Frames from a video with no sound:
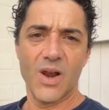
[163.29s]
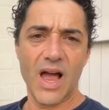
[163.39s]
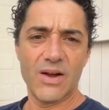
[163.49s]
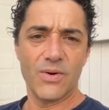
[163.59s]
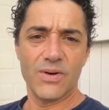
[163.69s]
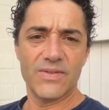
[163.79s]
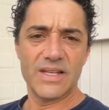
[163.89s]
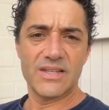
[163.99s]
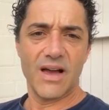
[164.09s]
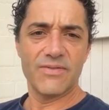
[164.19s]
like all of
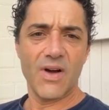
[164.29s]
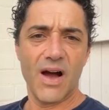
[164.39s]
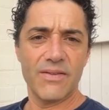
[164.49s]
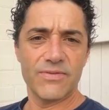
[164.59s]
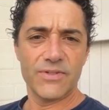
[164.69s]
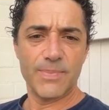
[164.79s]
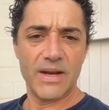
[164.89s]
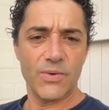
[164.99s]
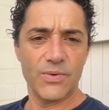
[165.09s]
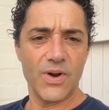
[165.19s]
this i've i've
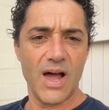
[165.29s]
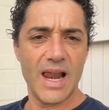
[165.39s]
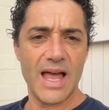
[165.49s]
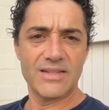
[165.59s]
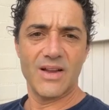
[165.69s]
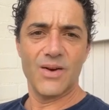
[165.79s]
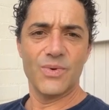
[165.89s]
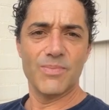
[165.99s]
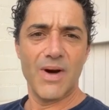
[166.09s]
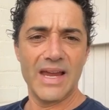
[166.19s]
spent all night last night
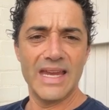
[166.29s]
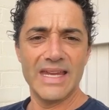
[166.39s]
with my